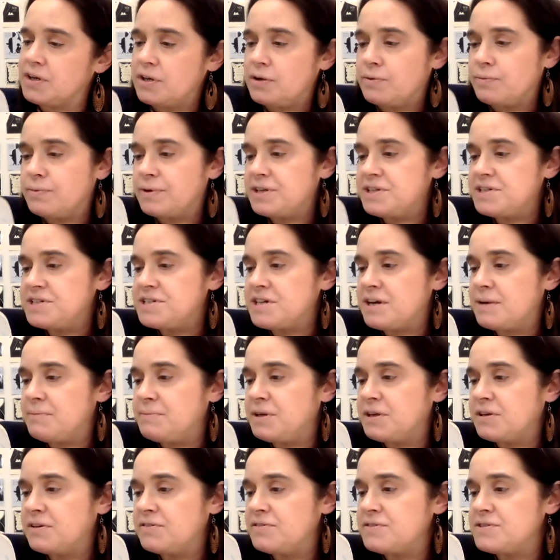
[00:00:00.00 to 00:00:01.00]
You win some,
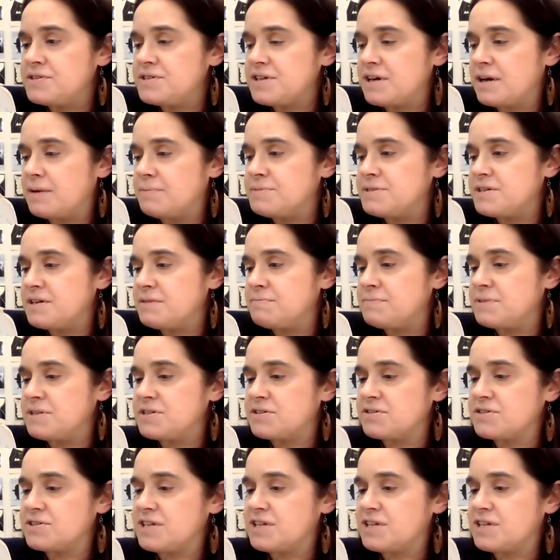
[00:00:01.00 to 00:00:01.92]
you lose some, said Mitchell